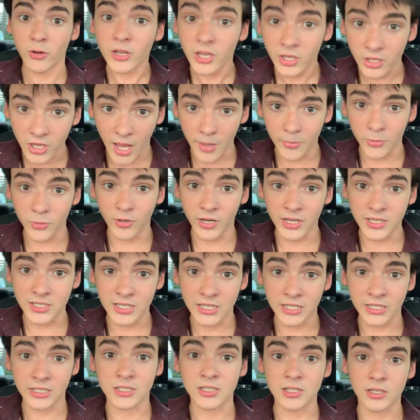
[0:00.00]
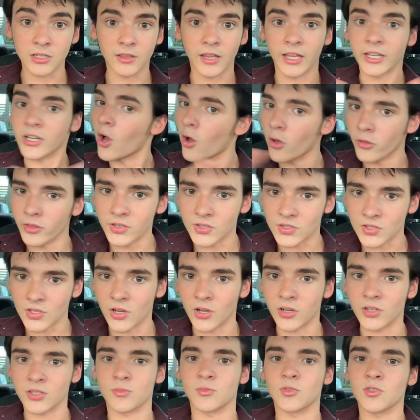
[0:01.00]
get copyright dinged. Like all these
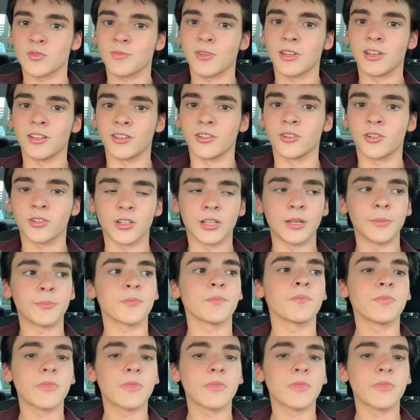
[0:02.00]
songs, I'm just playing a little clip.